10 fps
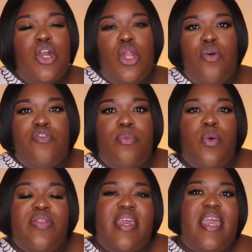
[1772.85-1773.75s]
glow from
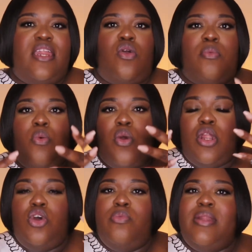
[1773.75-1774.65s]
within or a more
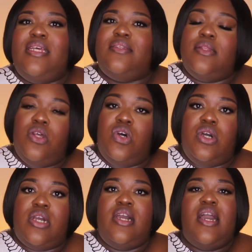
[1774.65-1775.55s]
luminous
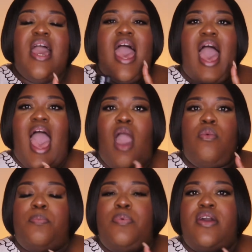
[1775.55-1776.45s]
look, I
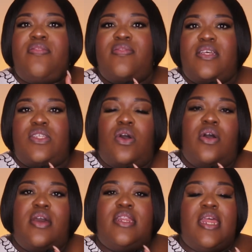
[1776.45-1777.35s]
would put this
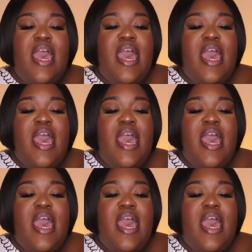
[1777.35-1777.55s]
on.